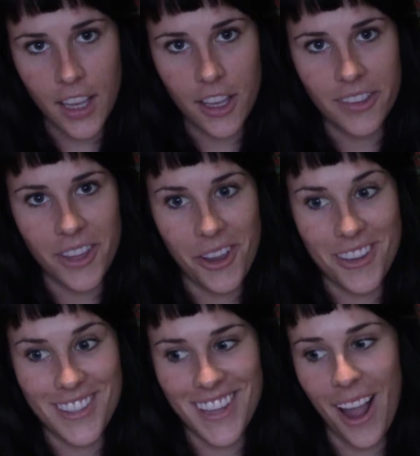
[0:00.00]
in
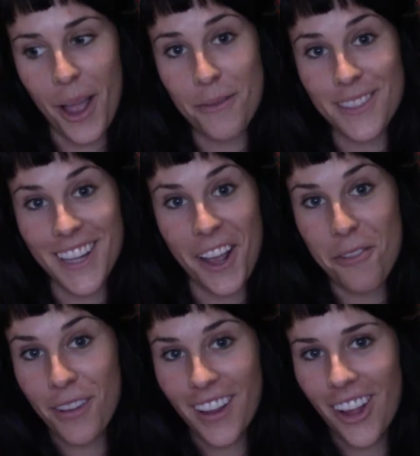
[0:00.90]
those times that I
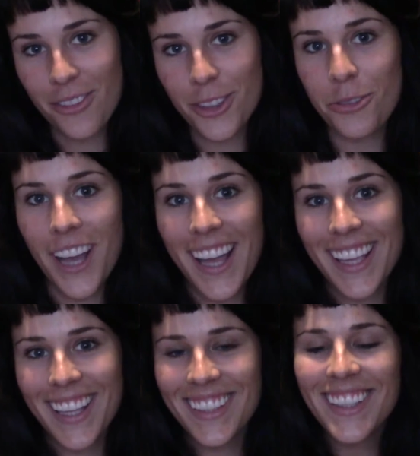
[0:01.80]
fell off the
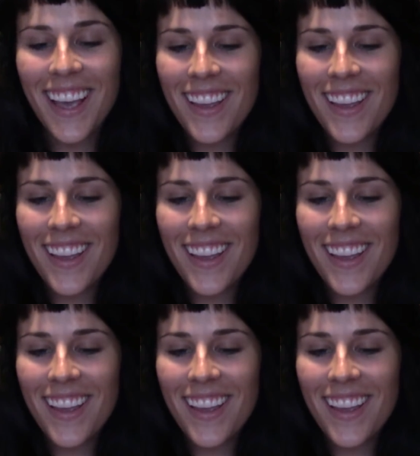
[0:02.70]
wagon.